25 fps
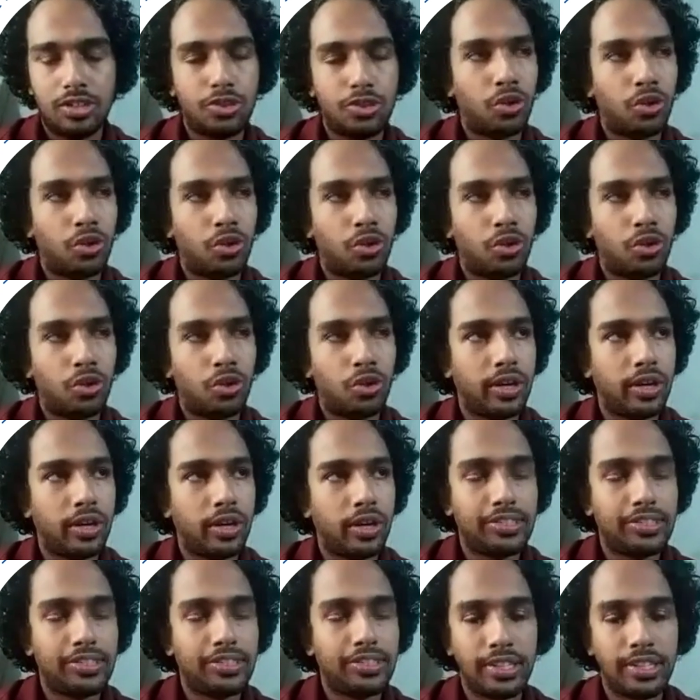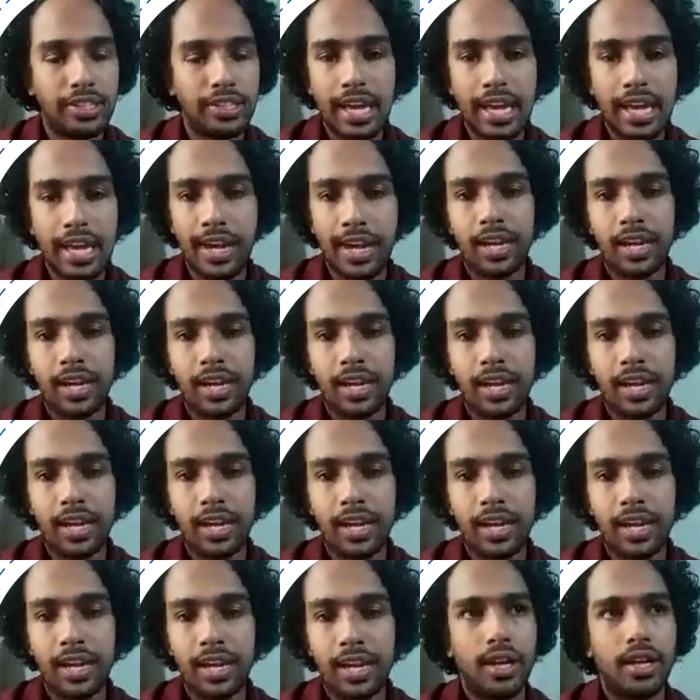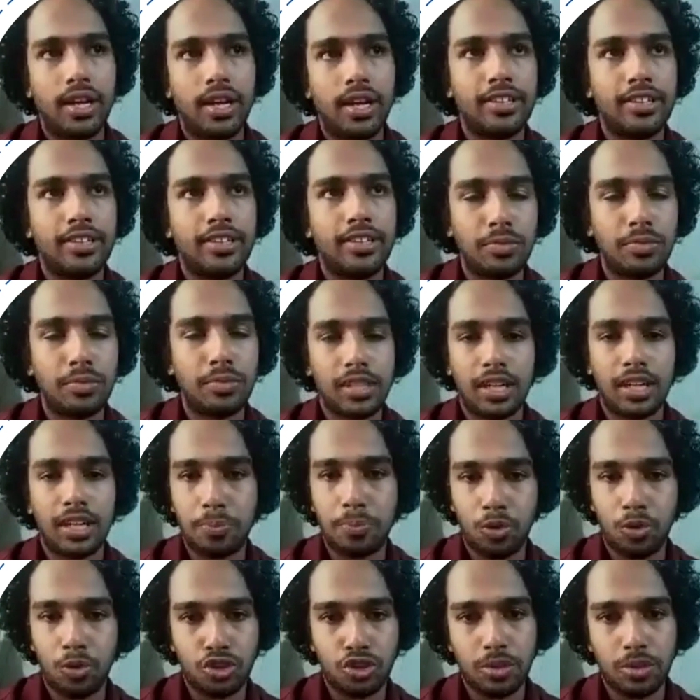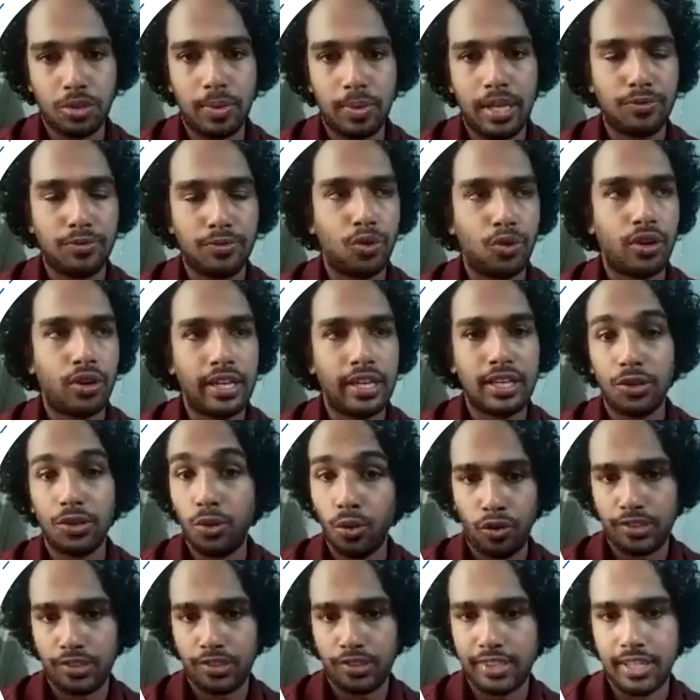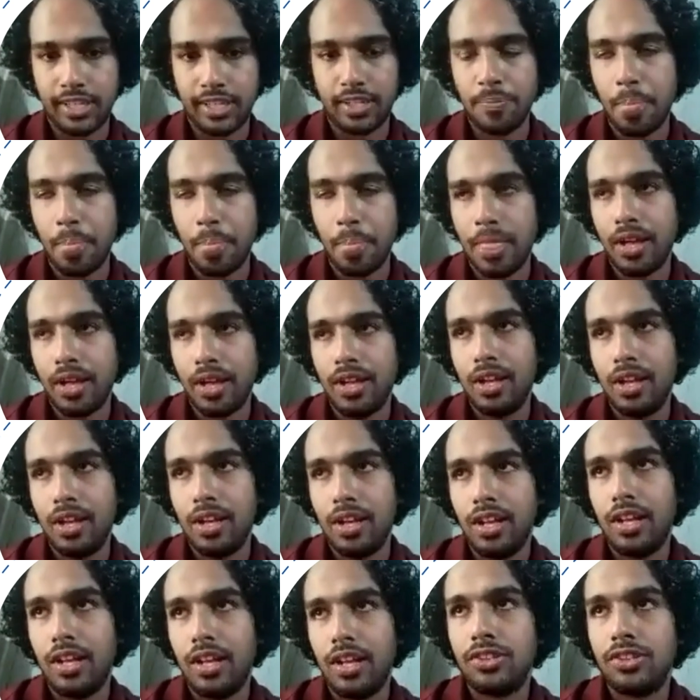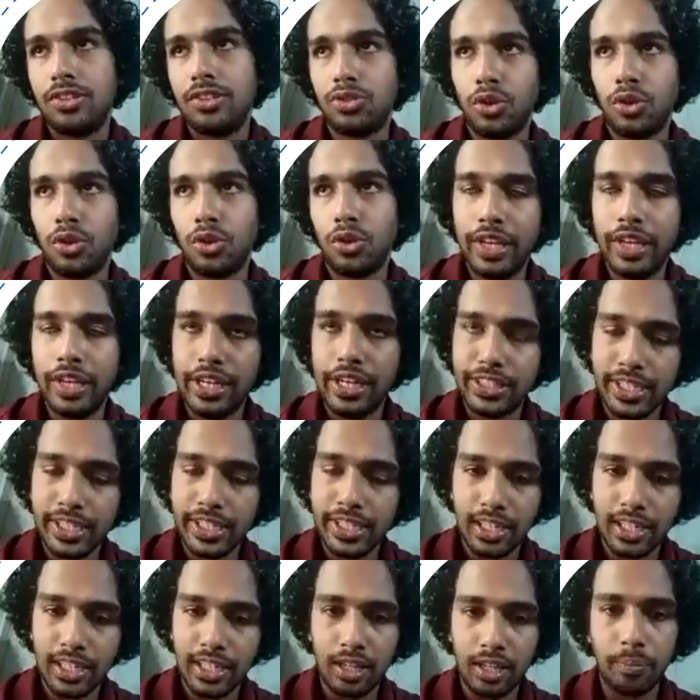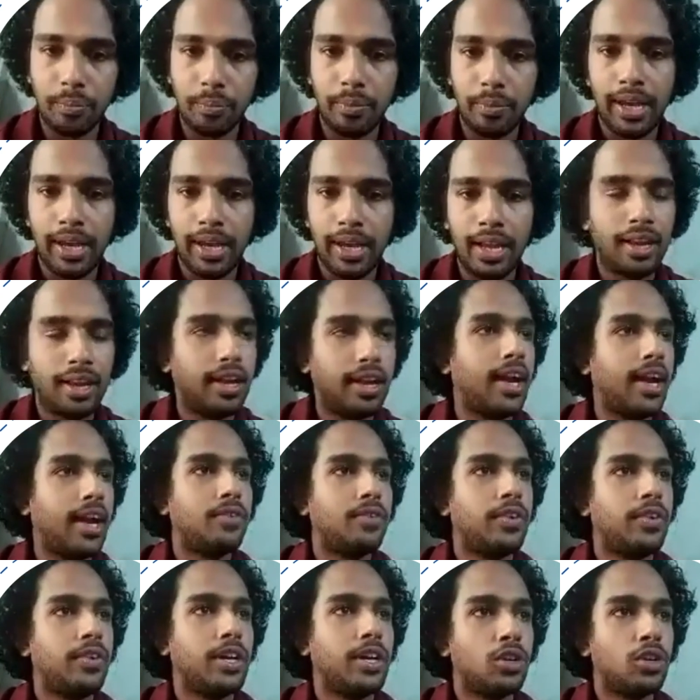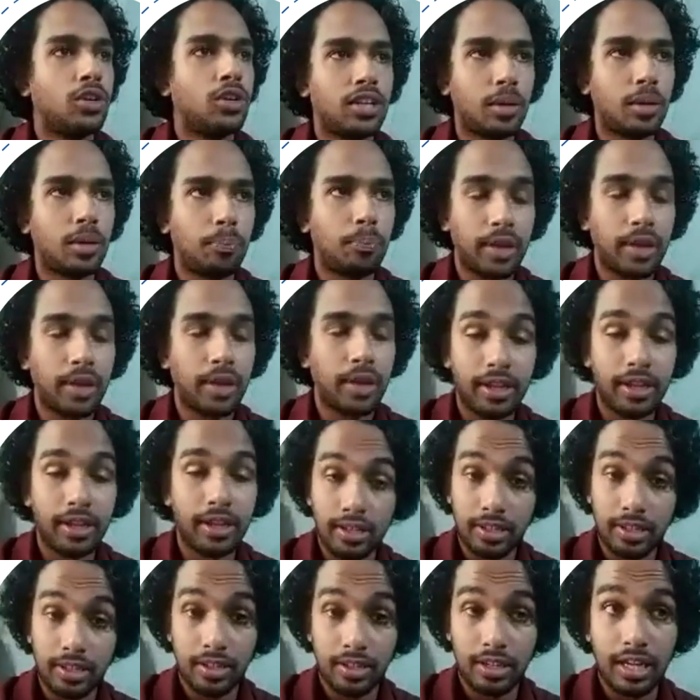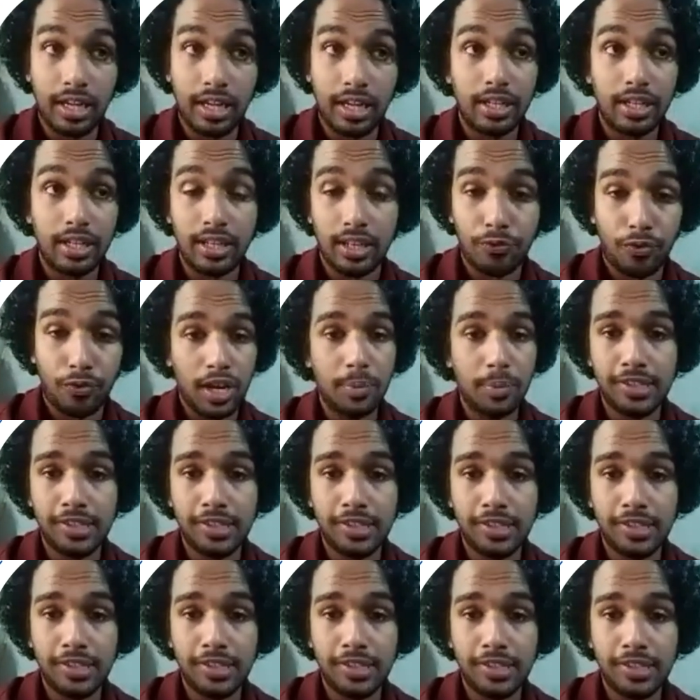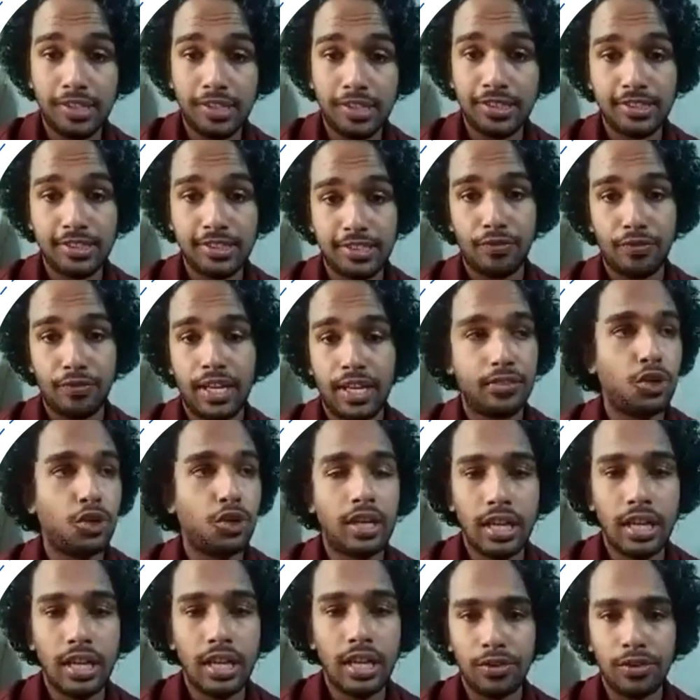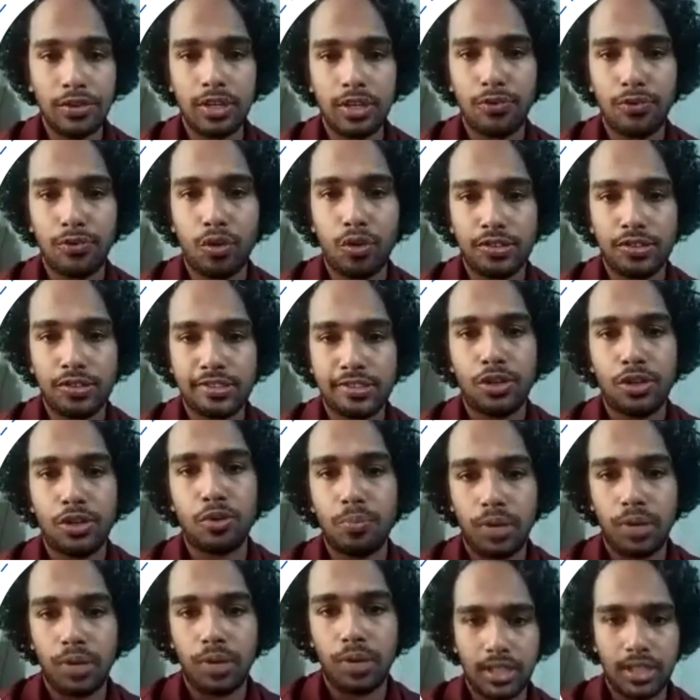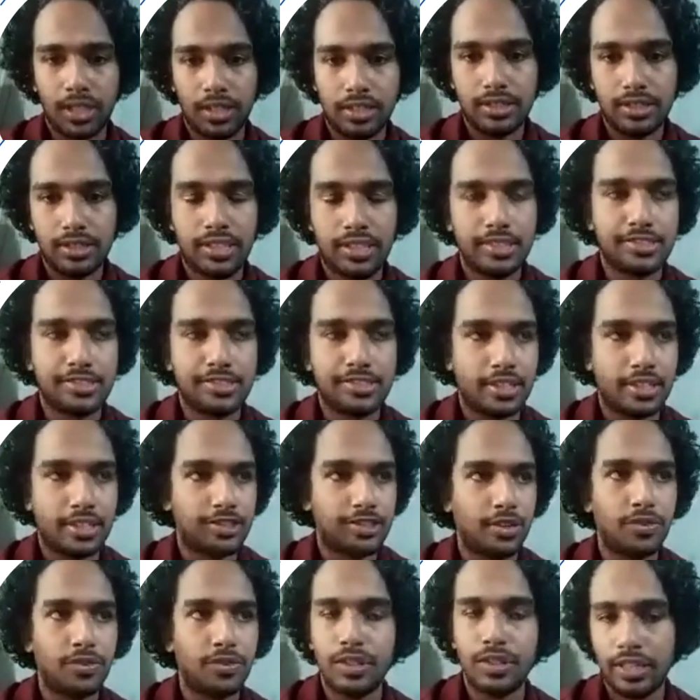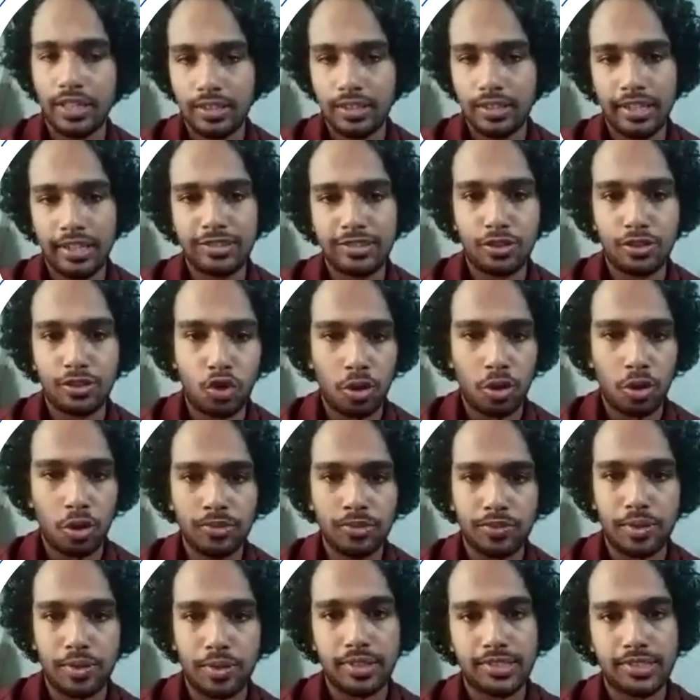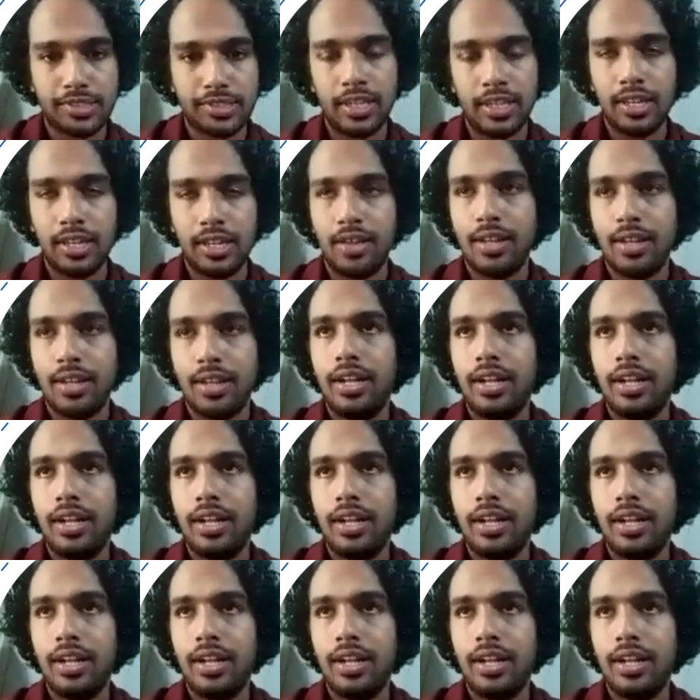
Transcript: So he's in Canada right now, and his mother approached the branch for getting a new Forex card. So we initiated a mail, and we got the reply in the five minutes itself that you can give the Forex card to mother. Just receive these documents from the son,